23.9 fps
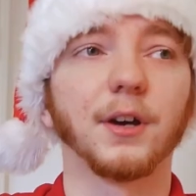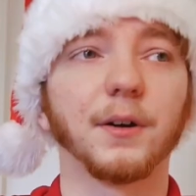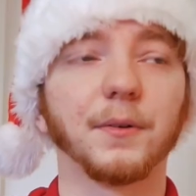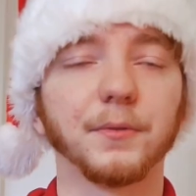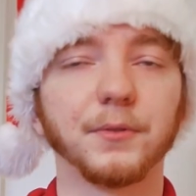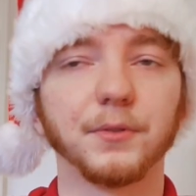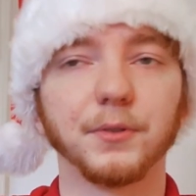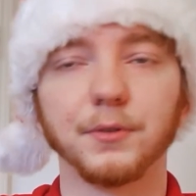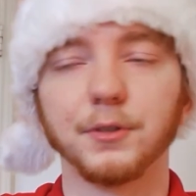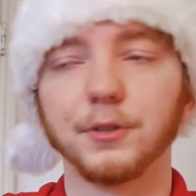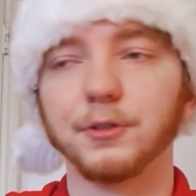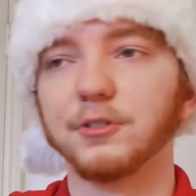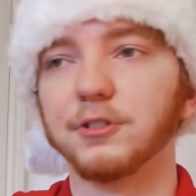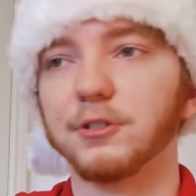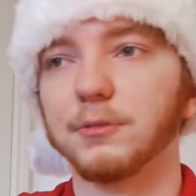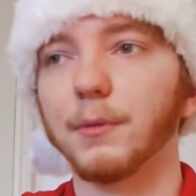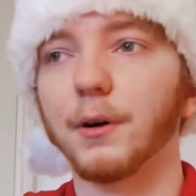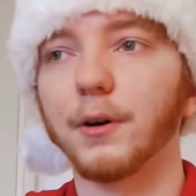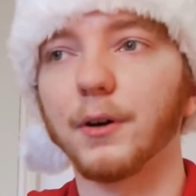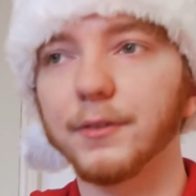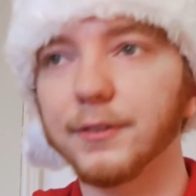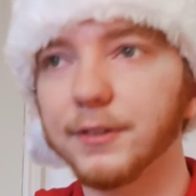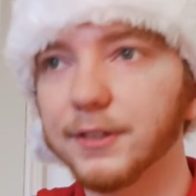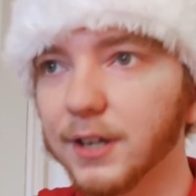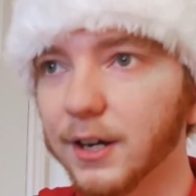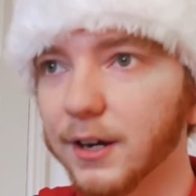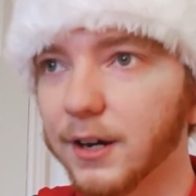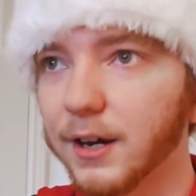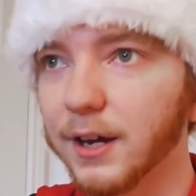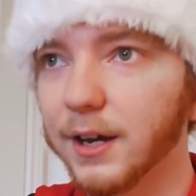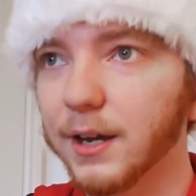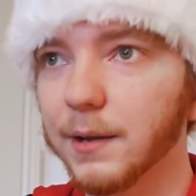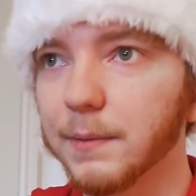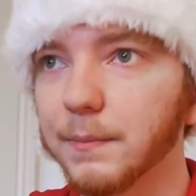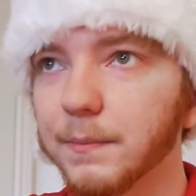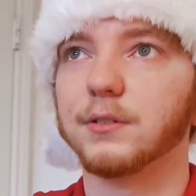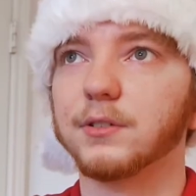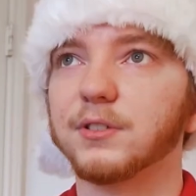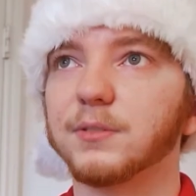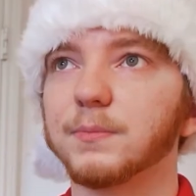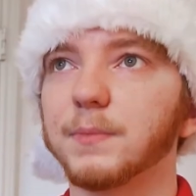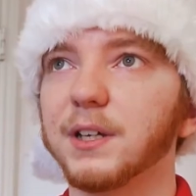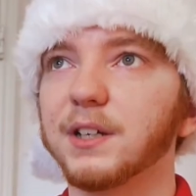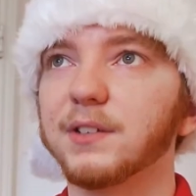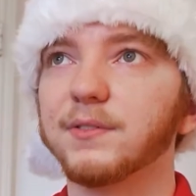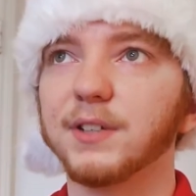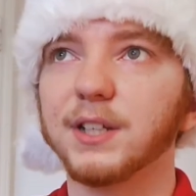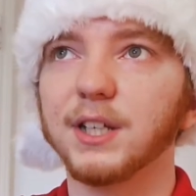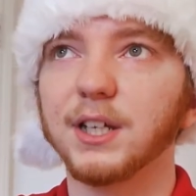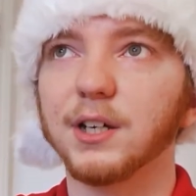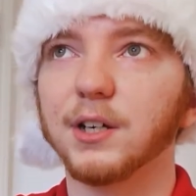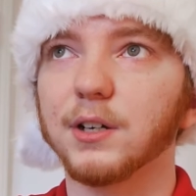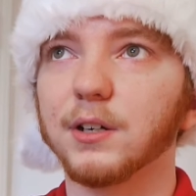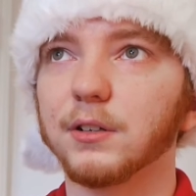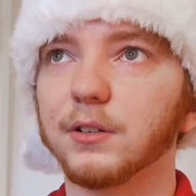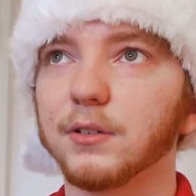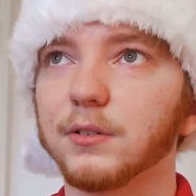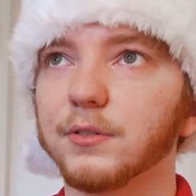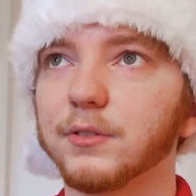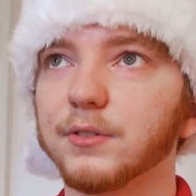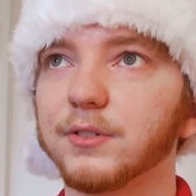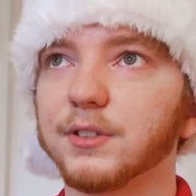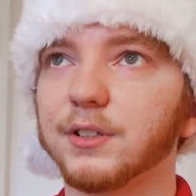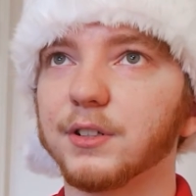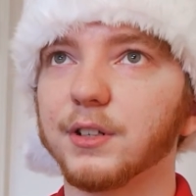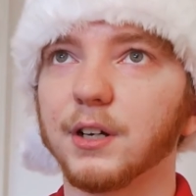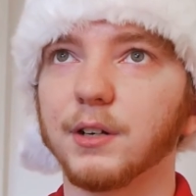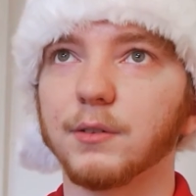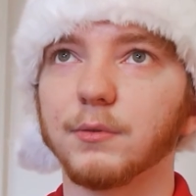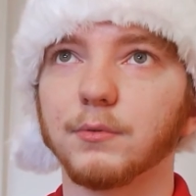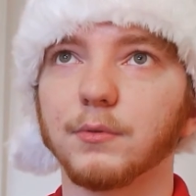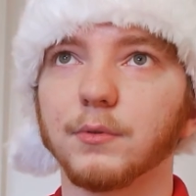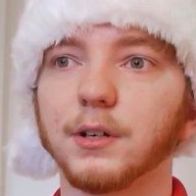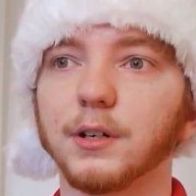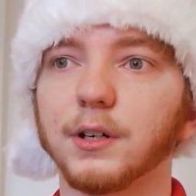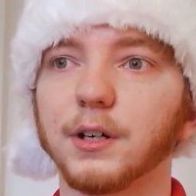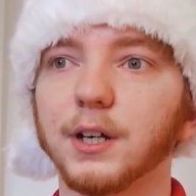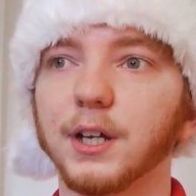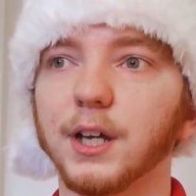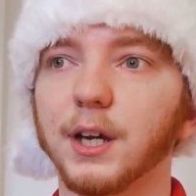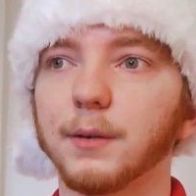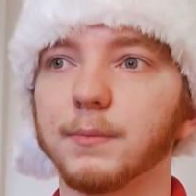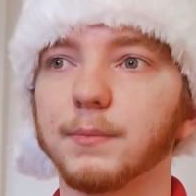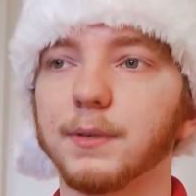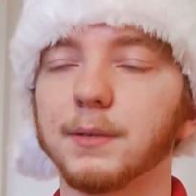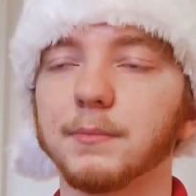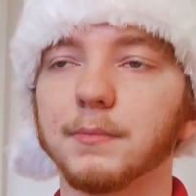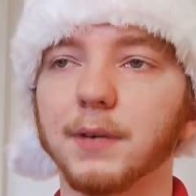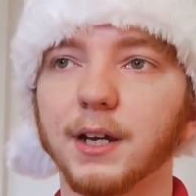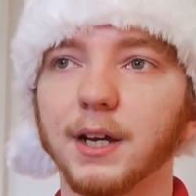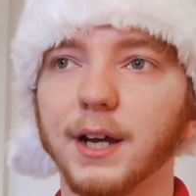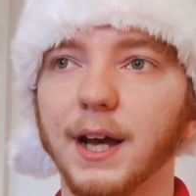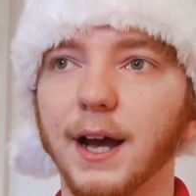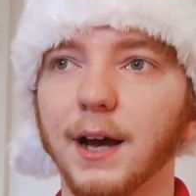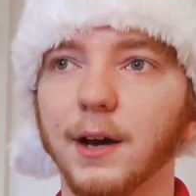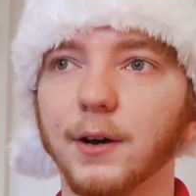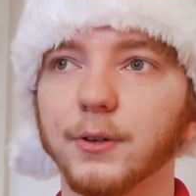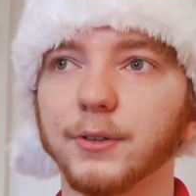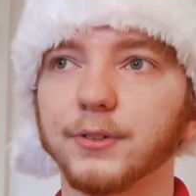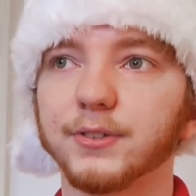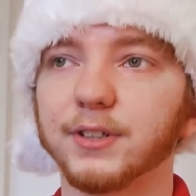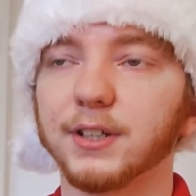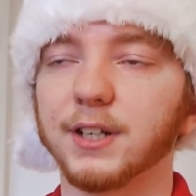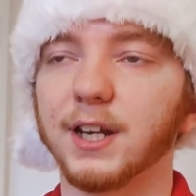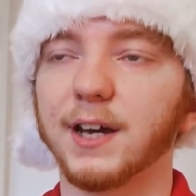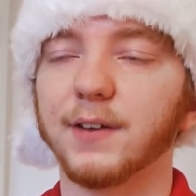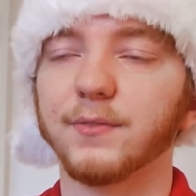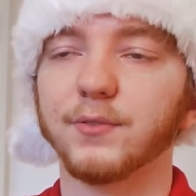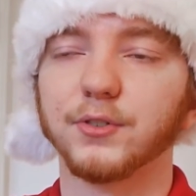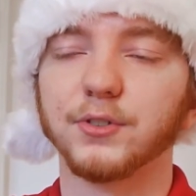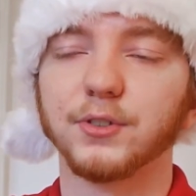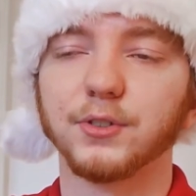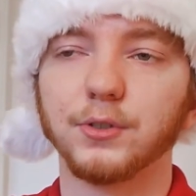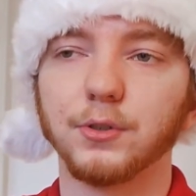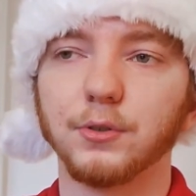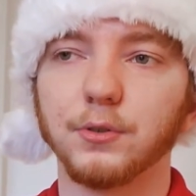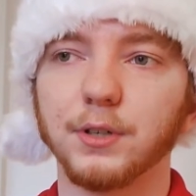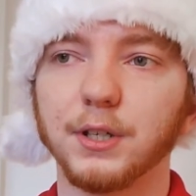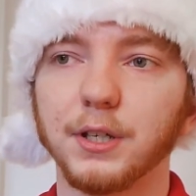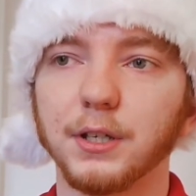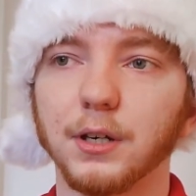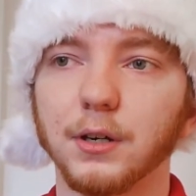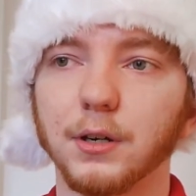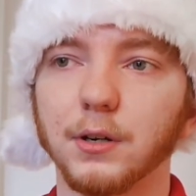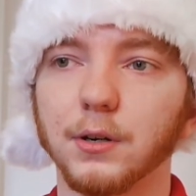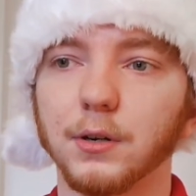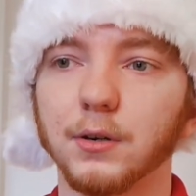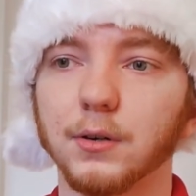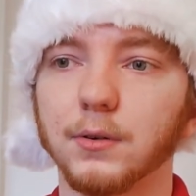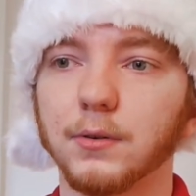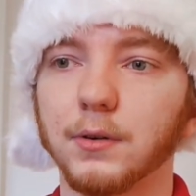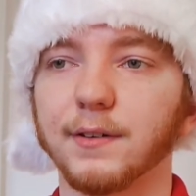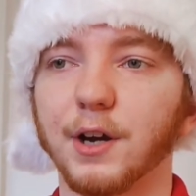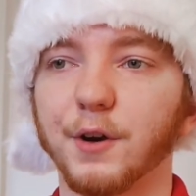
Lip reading: I would do YouTube all the time, just make videos, not worry. I'd be in my house, I'd have a studio.